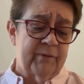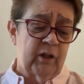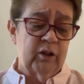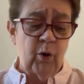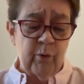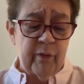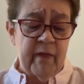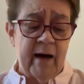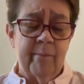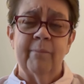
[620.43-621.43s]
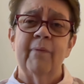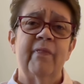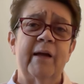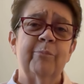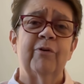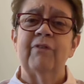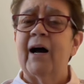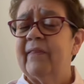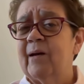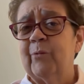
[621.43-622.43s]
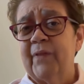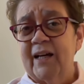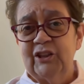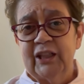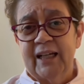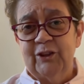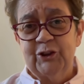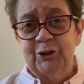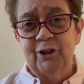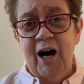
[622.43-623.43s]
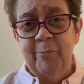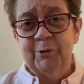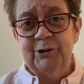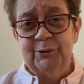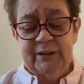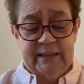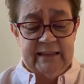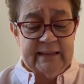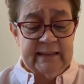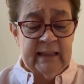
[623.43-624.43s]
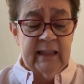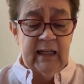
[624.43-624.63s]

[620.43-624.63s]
clothe them, they provide them with educational opportunities